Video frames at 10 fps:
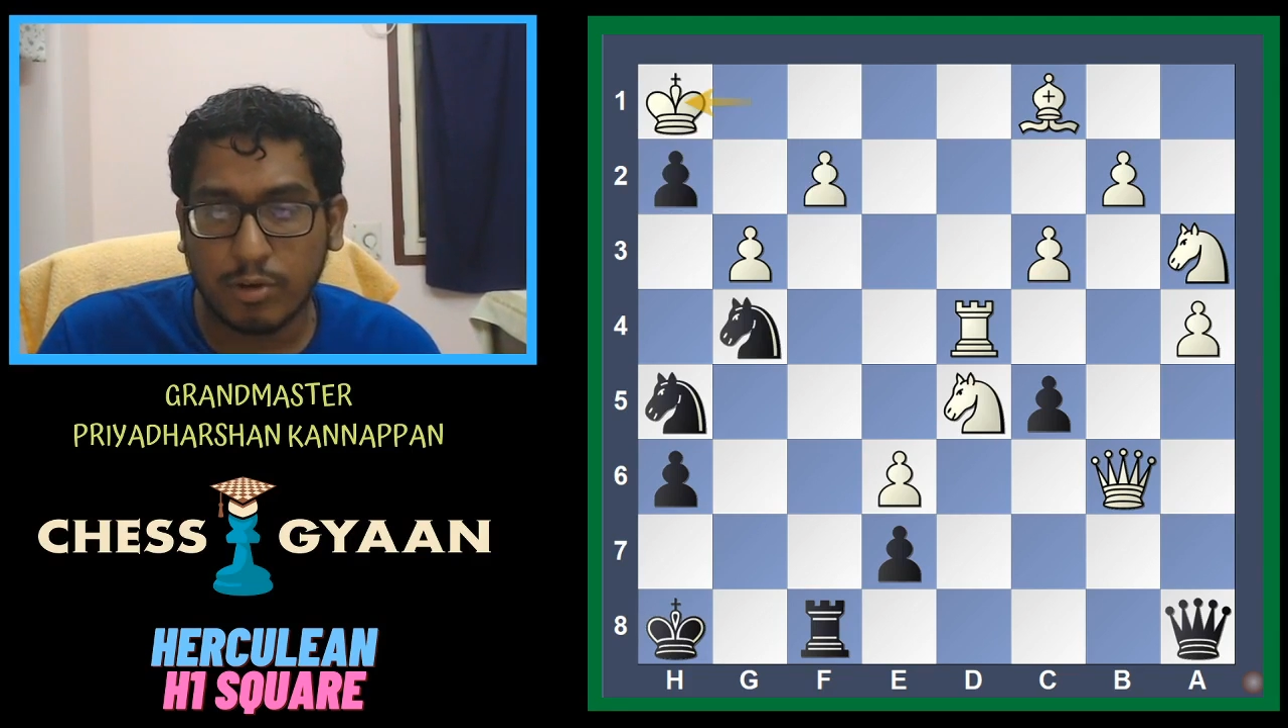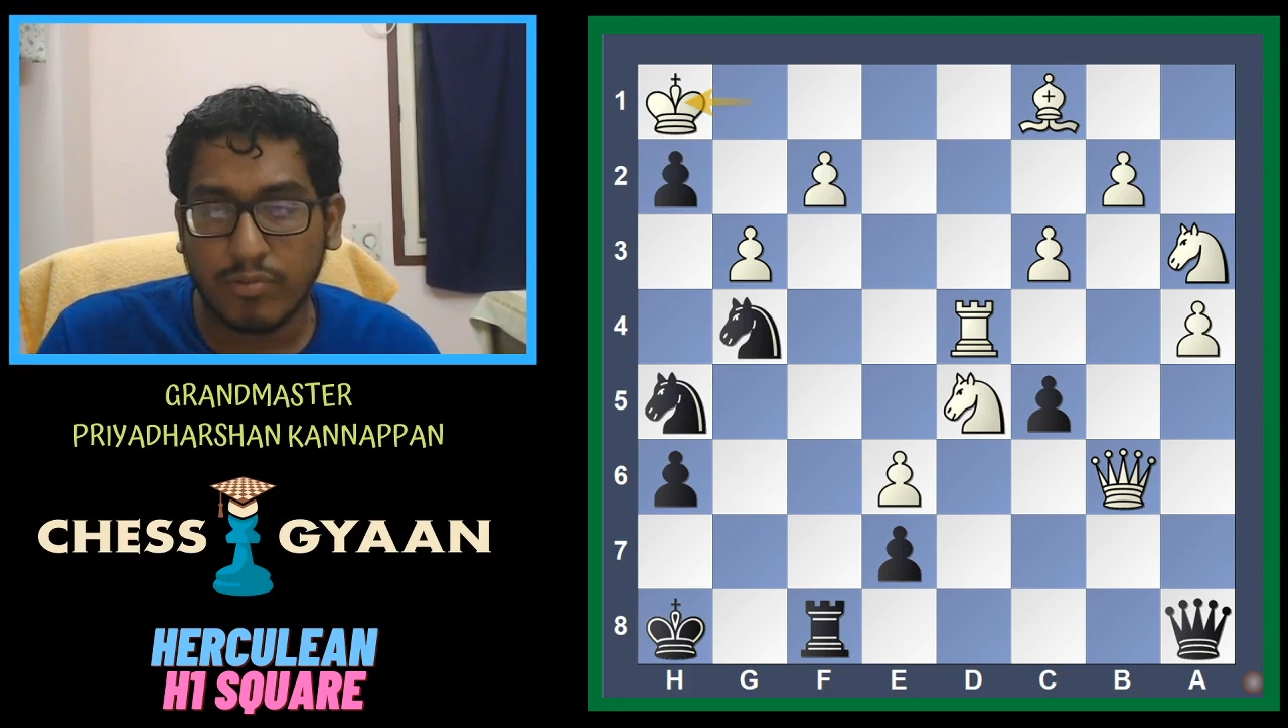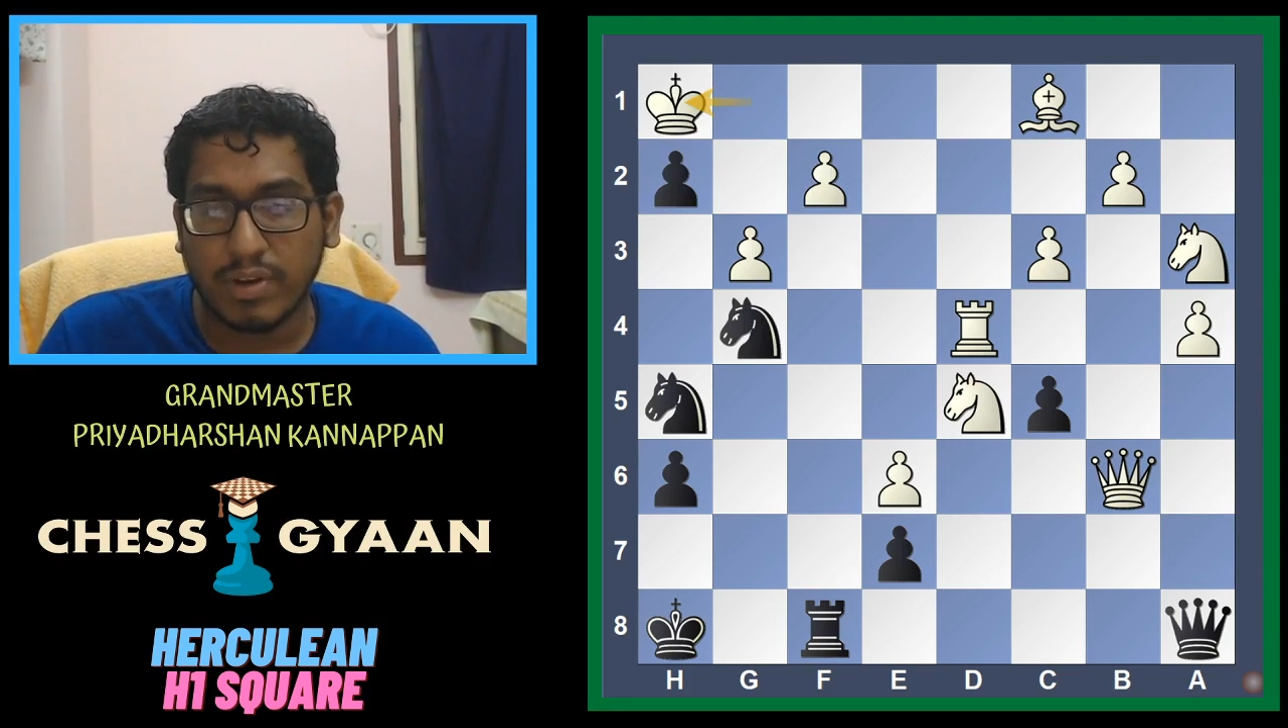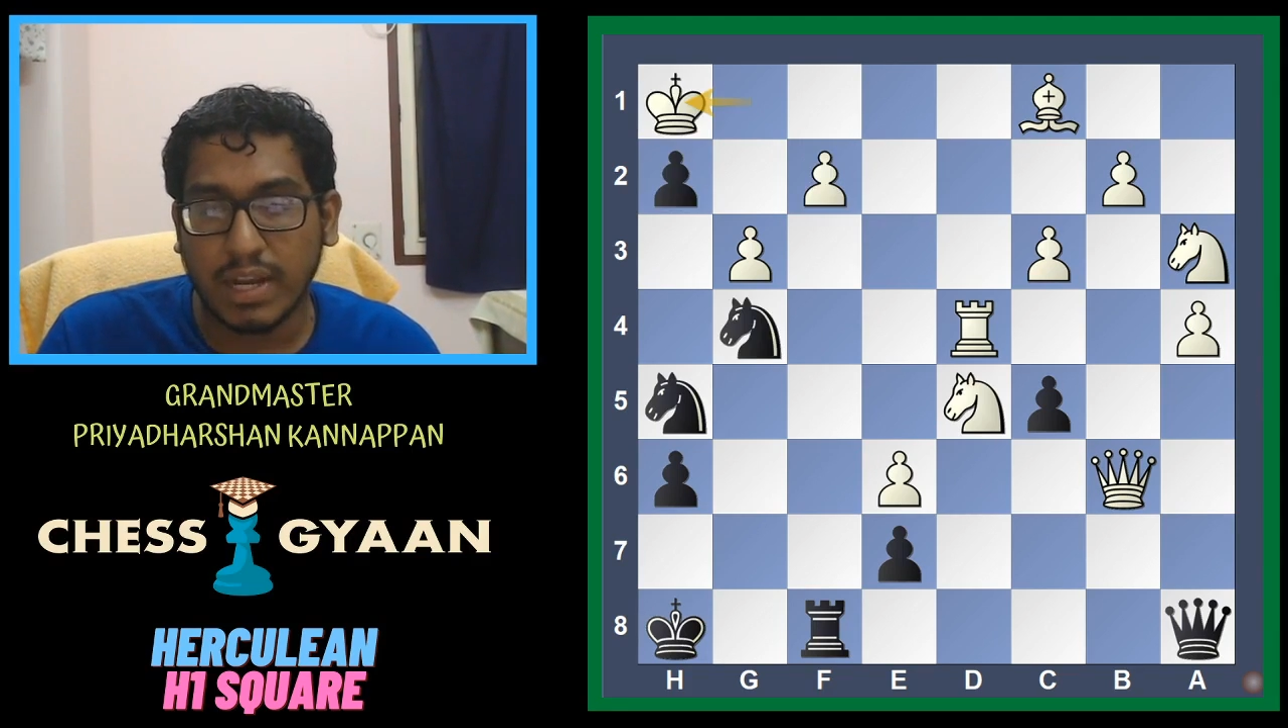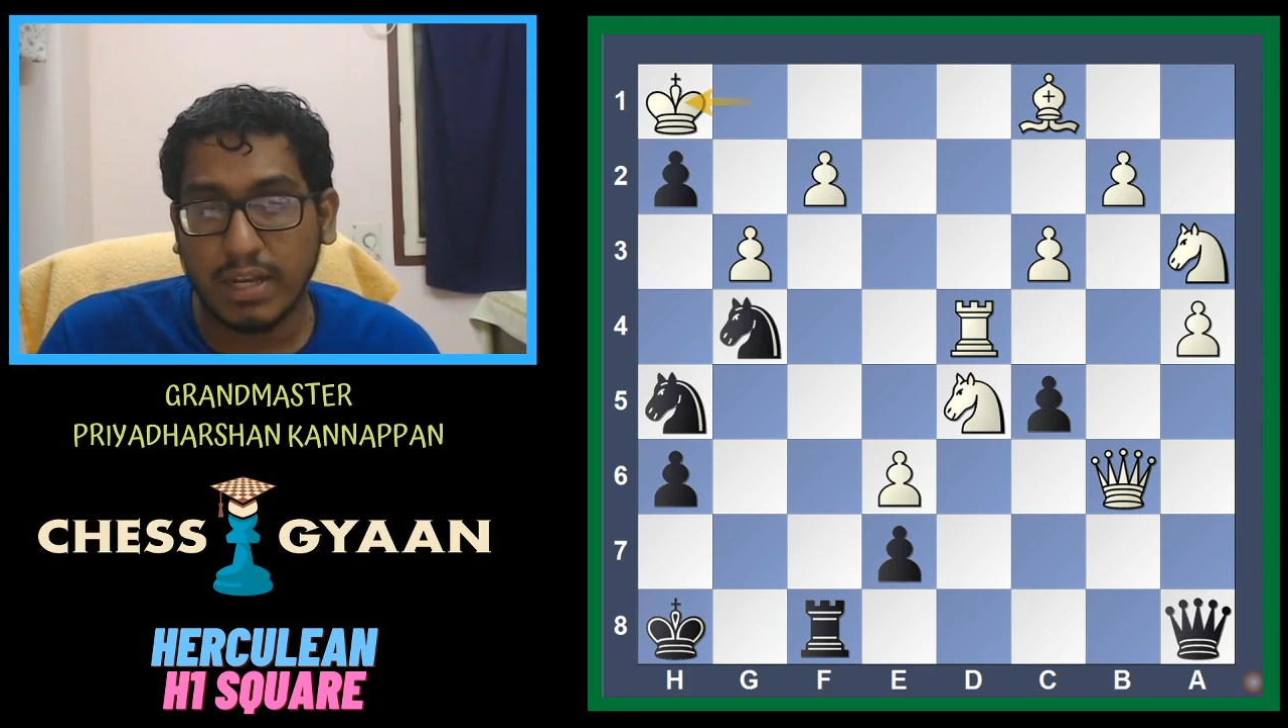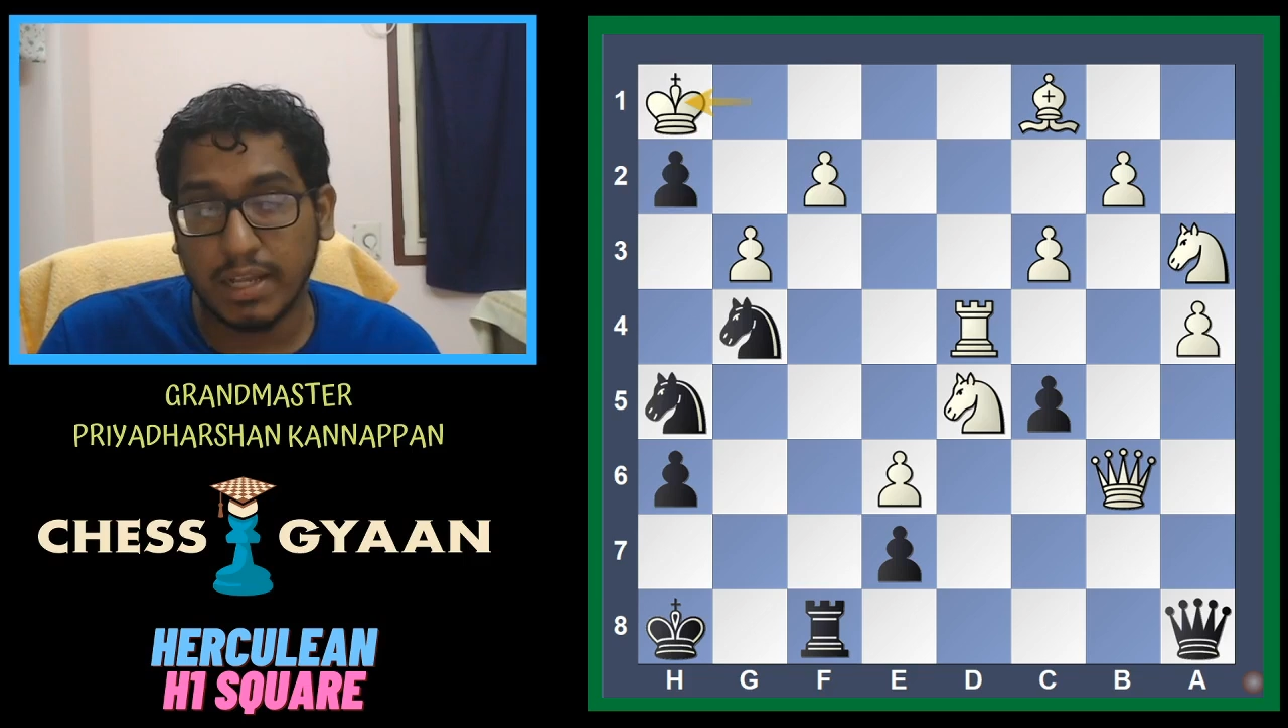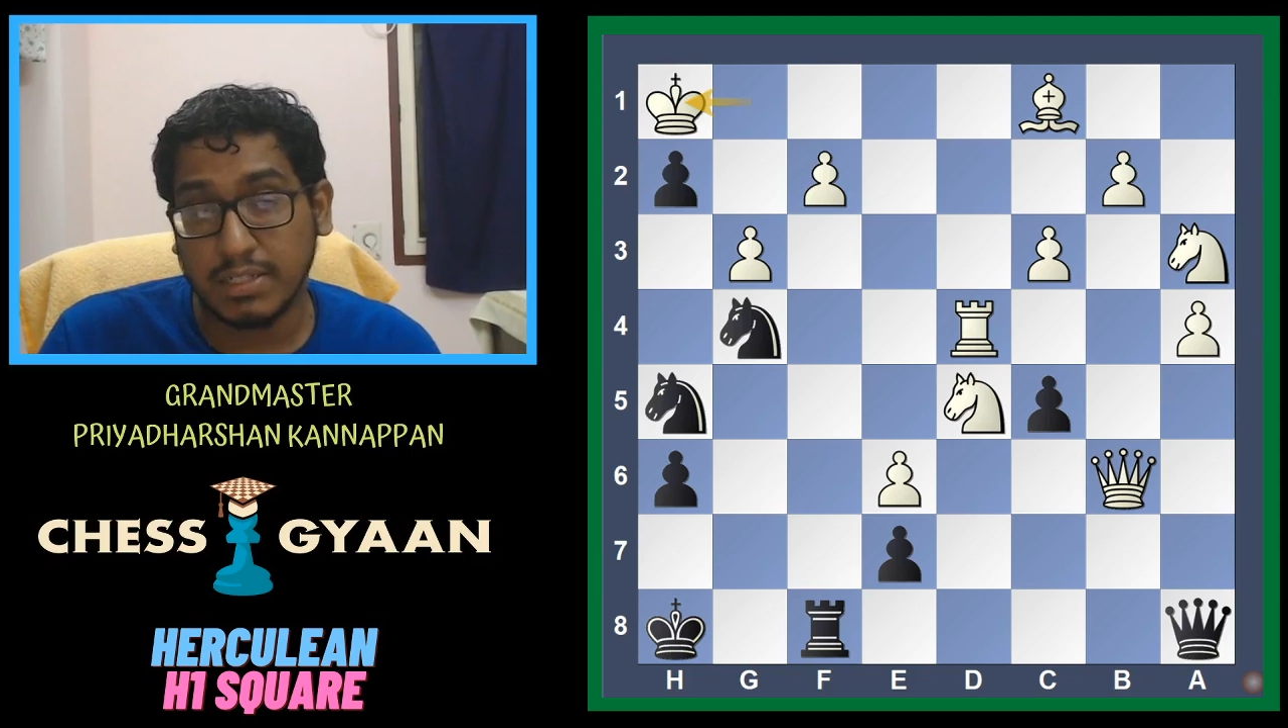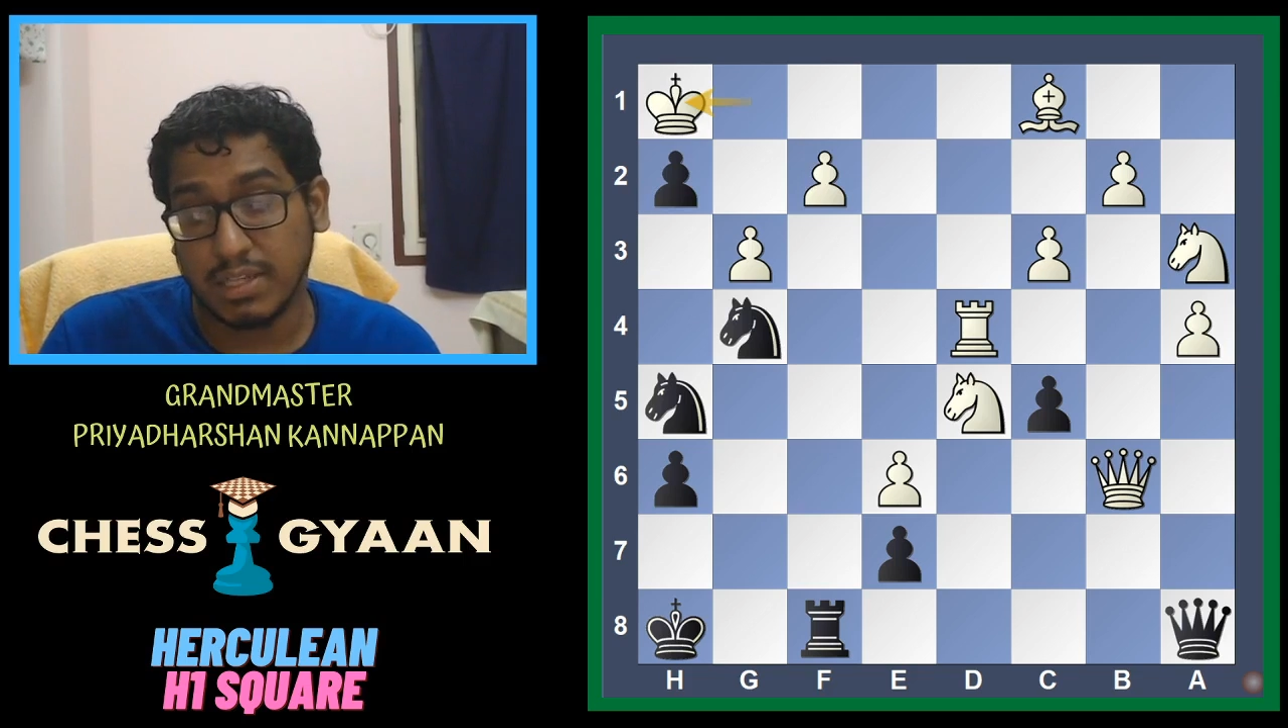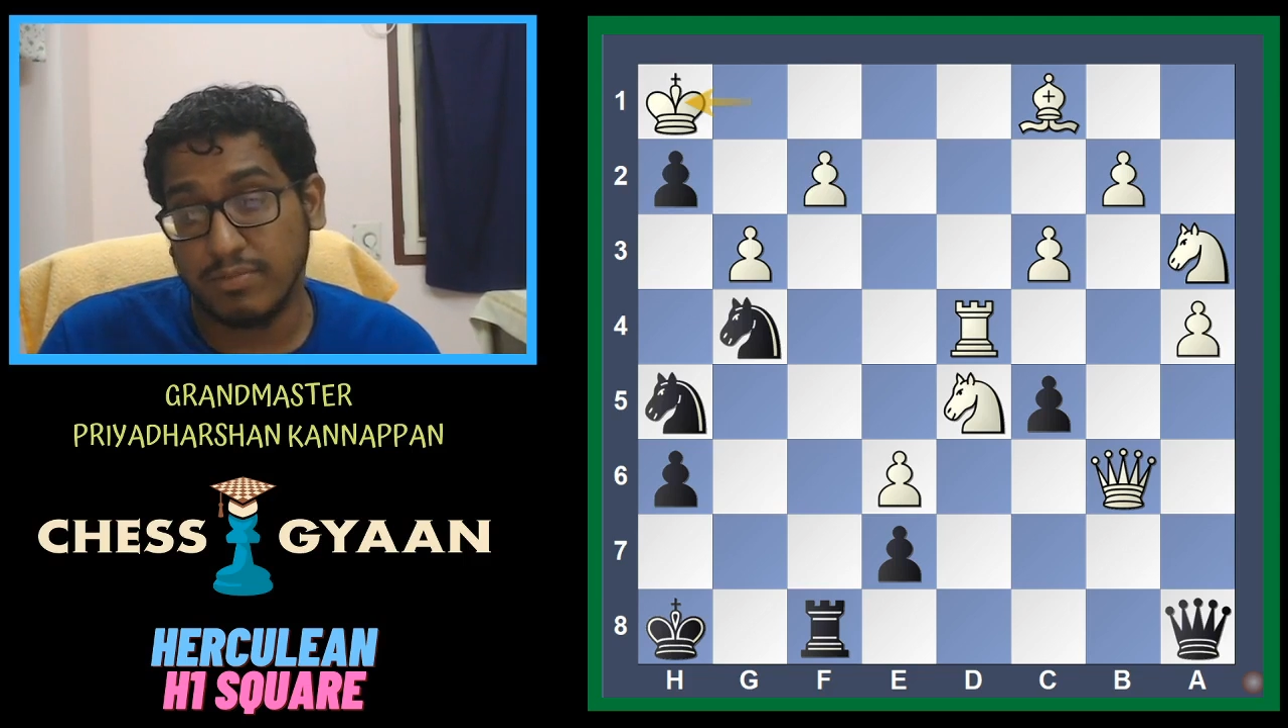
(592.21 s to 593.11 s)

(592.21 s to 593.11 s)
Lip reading: of knight takes